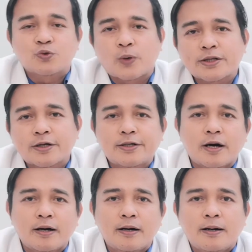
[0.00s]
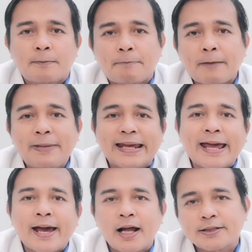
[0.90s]
So what are the public
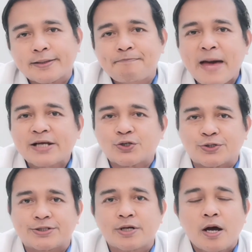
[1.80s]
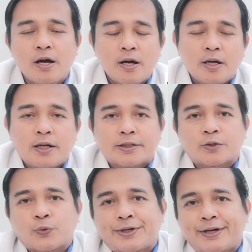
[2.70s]
health measures
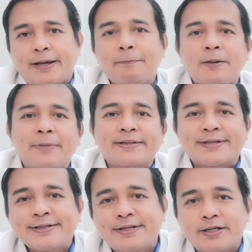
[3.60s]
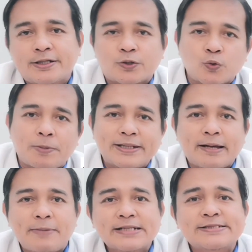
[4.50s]
that were implemented in the two
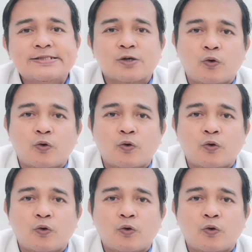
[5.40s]
pandemics?